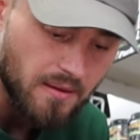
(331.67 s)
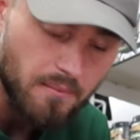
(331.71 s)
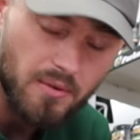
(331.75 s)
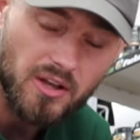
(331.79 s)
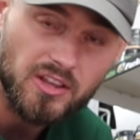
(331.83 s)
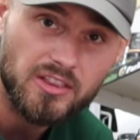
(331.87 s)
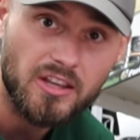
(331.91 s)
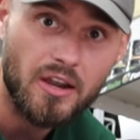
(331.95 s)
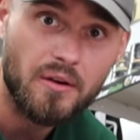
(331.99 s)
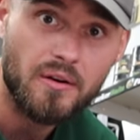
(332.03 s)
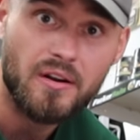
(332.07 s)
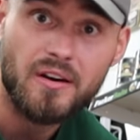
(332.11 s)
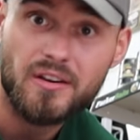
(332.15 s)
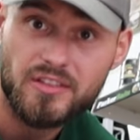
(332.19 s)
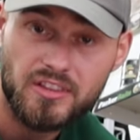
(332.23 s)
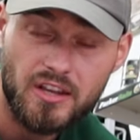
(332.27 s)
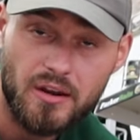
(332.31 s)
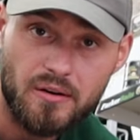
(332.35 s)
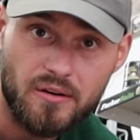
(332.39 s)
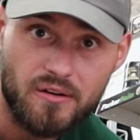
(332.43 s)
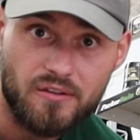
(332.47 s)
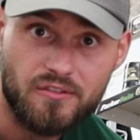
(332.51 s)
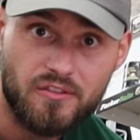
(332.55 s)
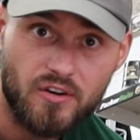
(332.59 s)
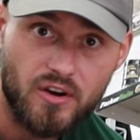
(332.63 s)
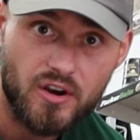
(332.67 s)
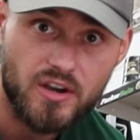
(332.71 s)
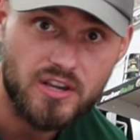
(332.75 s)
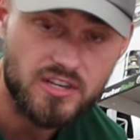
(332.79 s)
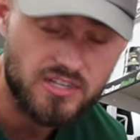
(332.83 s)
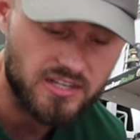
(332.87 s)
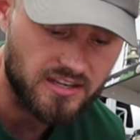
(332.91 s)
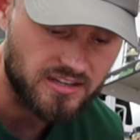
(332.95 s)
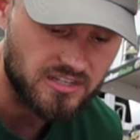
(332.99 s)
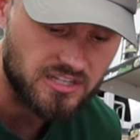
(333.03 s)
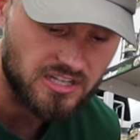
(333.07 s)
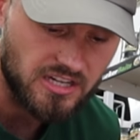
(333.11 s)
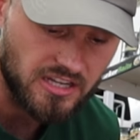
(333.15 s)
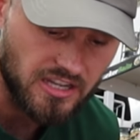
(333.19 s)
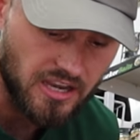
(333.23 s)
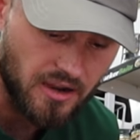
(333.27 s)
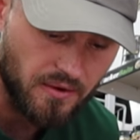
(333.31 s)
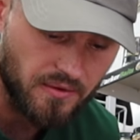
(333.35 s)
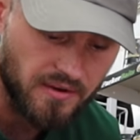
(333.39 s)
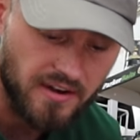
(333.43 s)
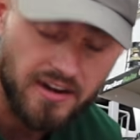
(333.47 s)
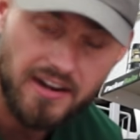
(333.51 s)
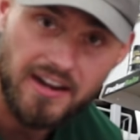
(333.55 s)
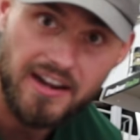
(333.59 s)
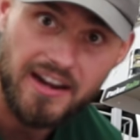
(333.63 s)
But I don't advise actually
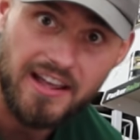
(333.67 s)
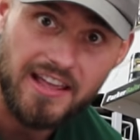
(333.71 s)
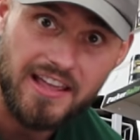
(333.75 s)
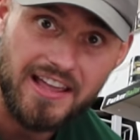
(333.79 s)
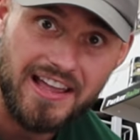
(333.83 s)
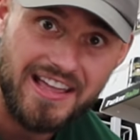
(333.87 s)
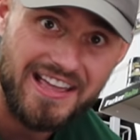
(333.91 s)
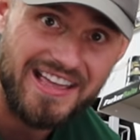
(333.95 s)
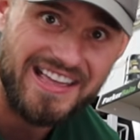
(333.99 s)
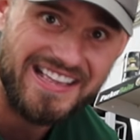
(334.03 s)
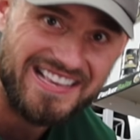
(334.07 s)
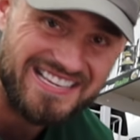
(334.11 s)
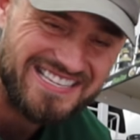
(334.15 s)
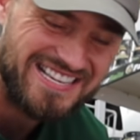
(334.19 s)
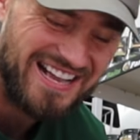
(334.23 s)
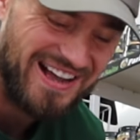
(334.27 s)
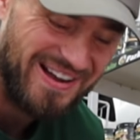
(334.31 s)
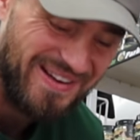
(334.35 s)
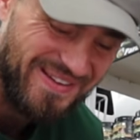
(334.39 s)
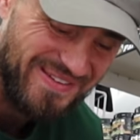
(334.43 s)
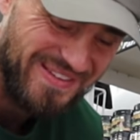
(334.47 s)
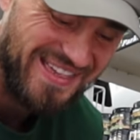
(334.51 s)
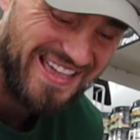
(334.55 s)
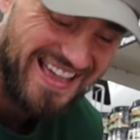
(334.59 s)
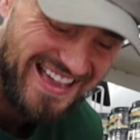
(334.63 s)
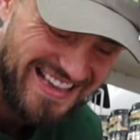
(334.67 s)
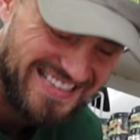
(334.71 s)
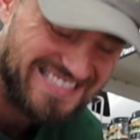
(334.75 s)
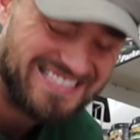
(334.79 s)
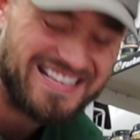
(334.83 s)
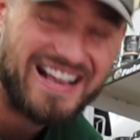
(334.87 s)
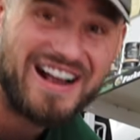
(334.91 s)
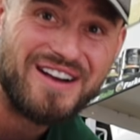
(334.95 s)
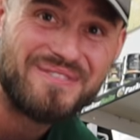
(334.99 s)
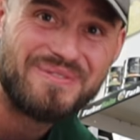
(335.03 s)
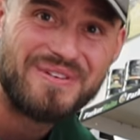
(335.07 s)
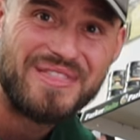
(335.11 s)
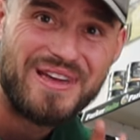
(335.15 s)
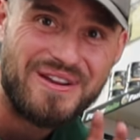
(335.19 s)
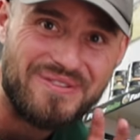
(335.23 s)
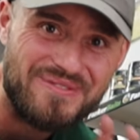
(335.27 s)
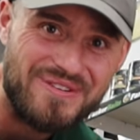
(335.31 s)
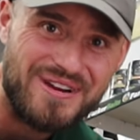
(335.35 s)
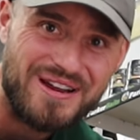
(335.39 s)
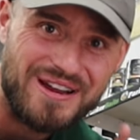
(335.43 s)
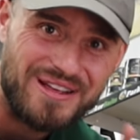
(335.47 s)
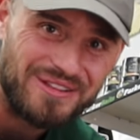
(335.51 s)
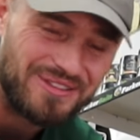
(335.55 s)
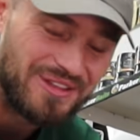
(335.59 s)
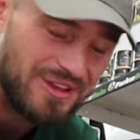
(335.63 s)
going in and eating some yourself, but they
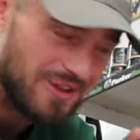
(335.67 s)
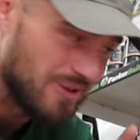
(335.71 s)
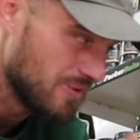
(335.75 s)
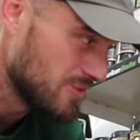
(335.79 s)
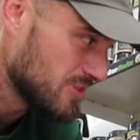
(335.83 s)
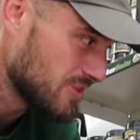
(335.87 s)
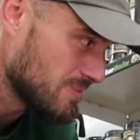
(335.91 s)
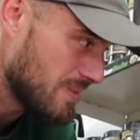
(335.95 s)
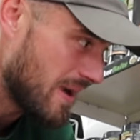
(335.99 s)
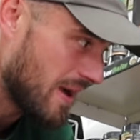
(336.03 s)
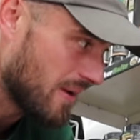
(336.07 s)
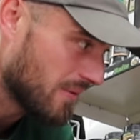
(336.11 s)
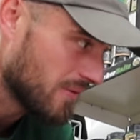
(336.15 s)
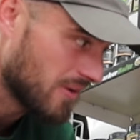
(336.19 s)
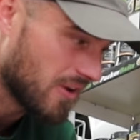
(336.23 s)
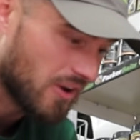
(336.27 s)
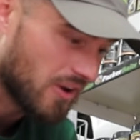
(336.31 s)
really do smell